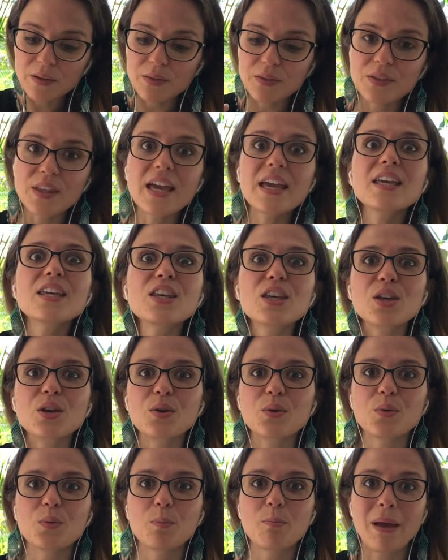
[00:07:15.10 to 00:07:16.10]
Thank
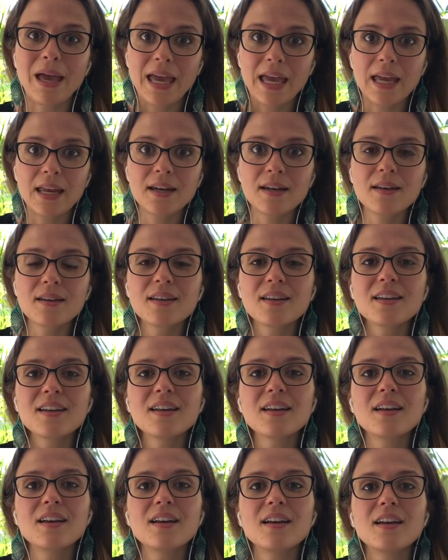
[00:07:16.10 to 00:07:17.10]
you, pain.
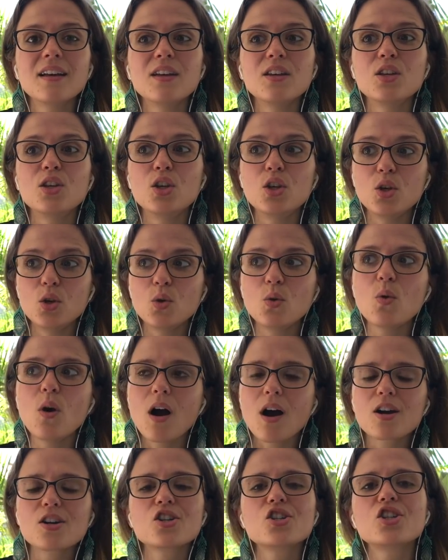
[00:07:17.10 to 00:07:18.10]
You
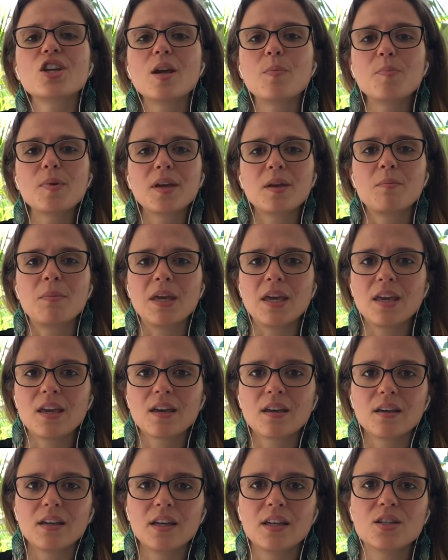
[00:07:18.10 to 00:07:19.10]
are shaping me
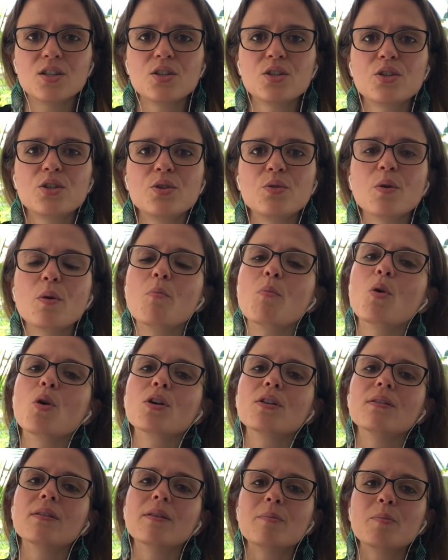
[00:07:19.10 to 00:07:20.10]
into a
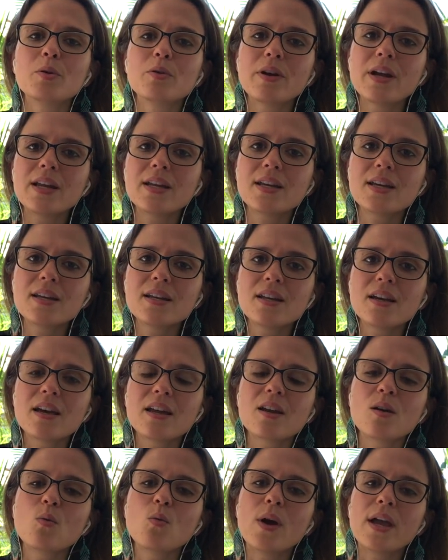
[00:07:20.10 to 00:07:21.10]
more liberated
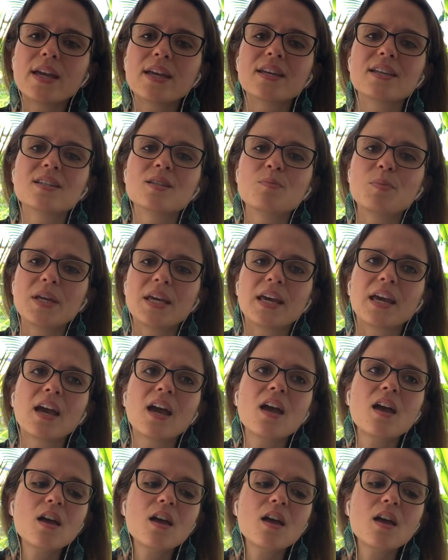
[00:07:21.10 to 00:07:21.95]
and awakened being.